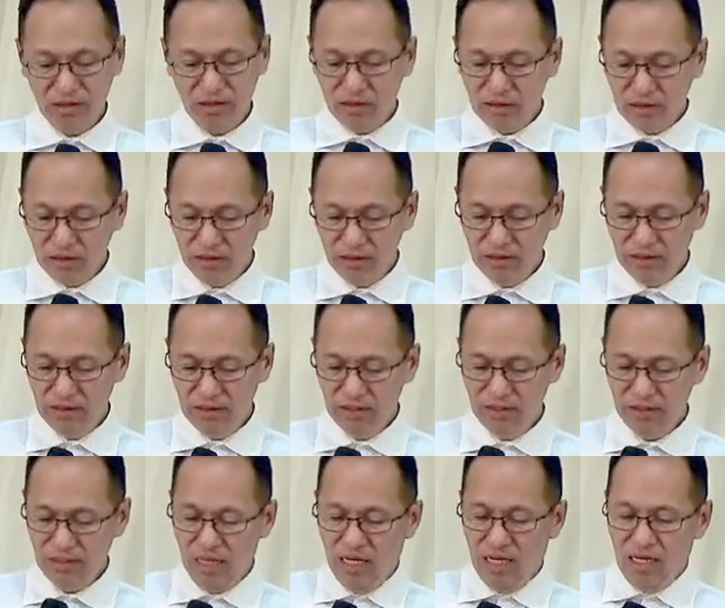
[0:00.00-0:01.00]
goodness,
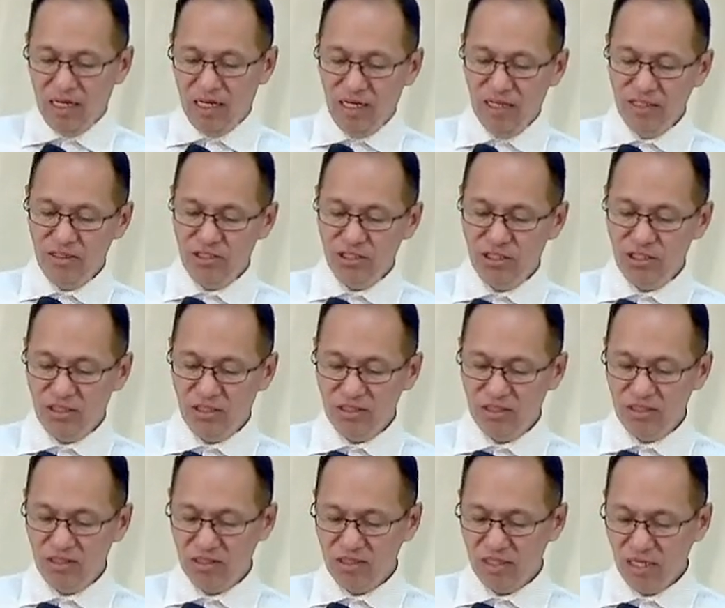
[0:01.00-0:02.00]
and shall
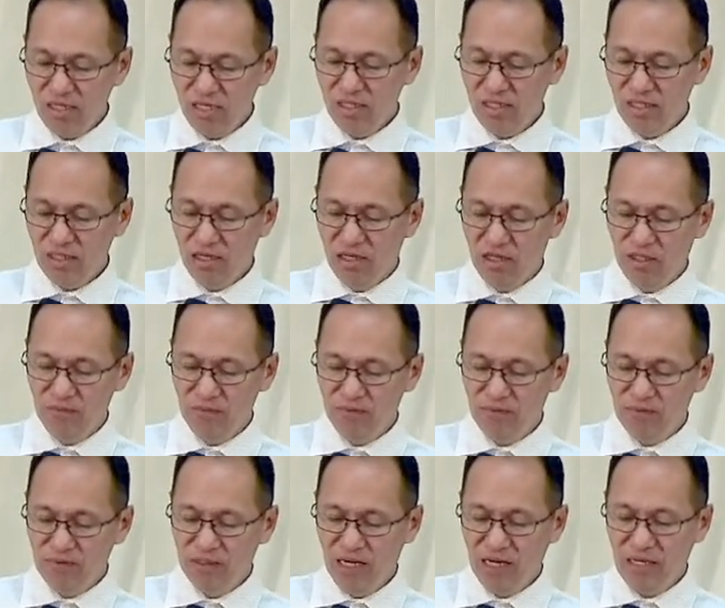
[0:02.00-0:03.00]
sing of
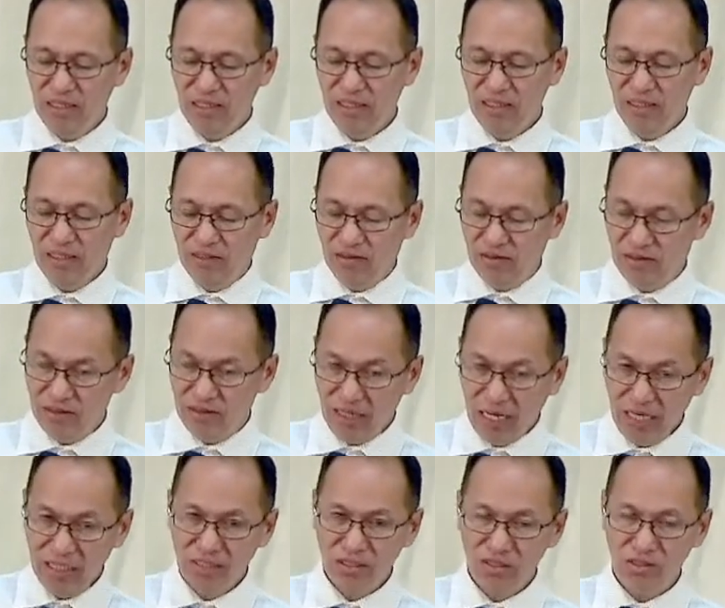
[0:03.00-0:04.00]
thy
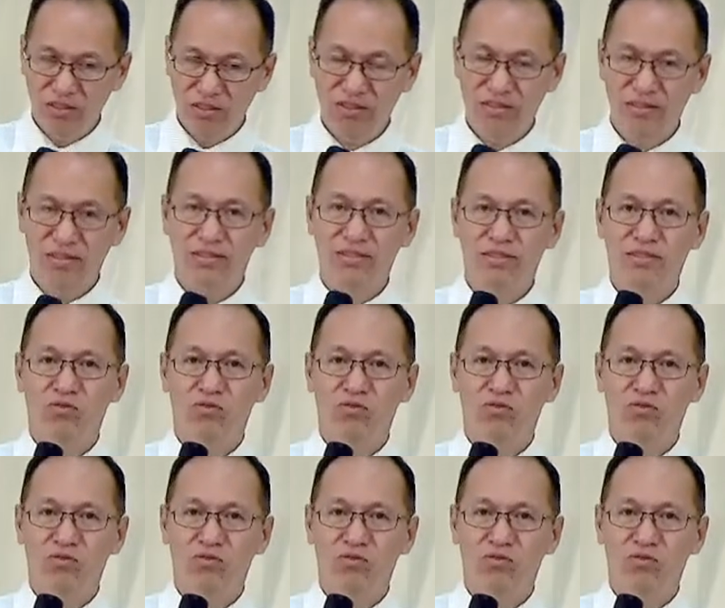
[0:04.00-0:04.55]
righteousness.